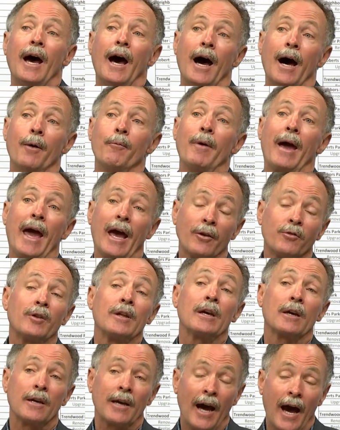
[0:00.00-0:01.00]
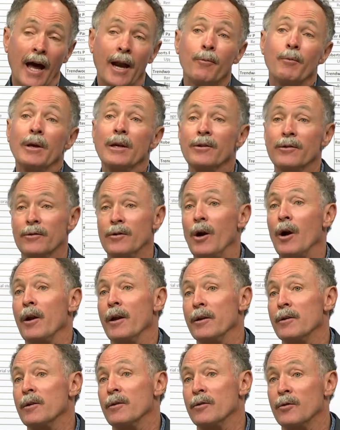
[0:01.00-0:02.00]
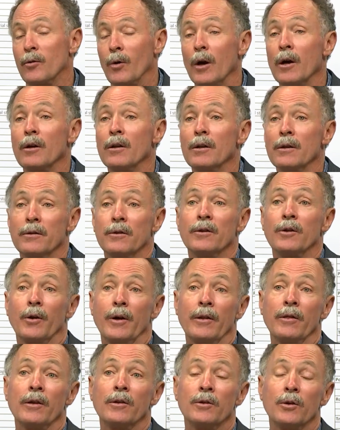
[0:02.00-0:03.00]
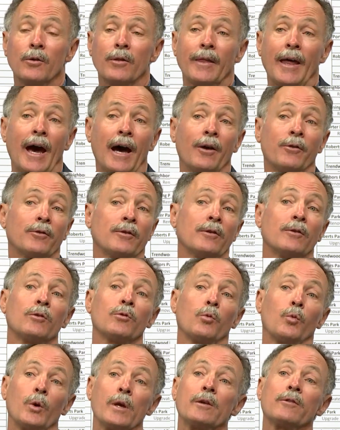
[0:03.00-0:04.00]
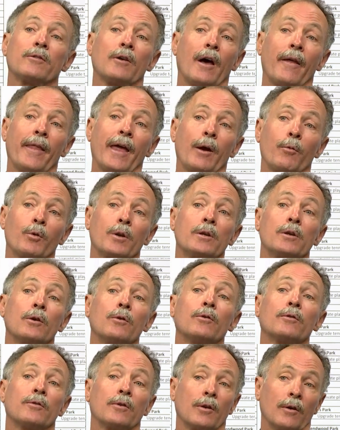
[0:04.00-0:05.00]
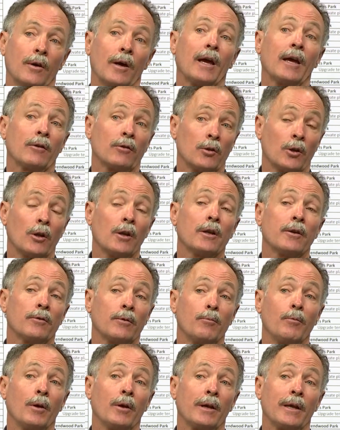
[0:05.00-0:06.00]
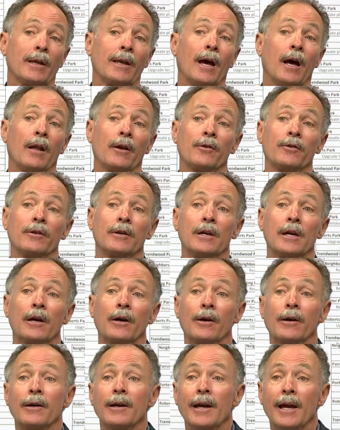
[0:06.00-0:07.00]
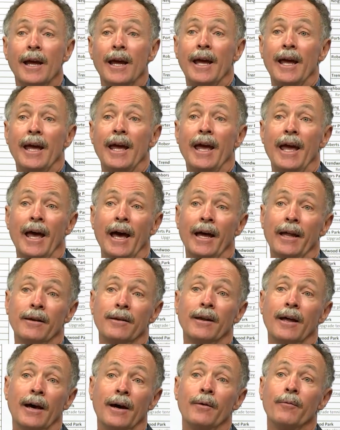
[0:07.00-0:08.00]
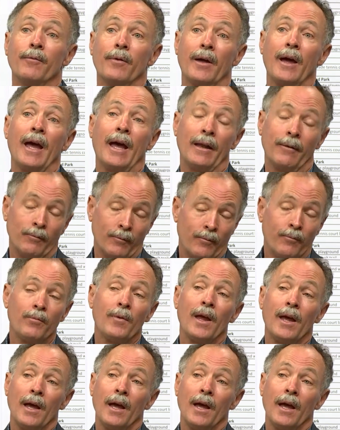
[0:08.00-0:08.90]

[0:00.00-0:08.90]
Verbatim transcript: Um, as the economy started to struggle during the 2000s, we saw that reduced to as little as a million dollars a year. And, um, and,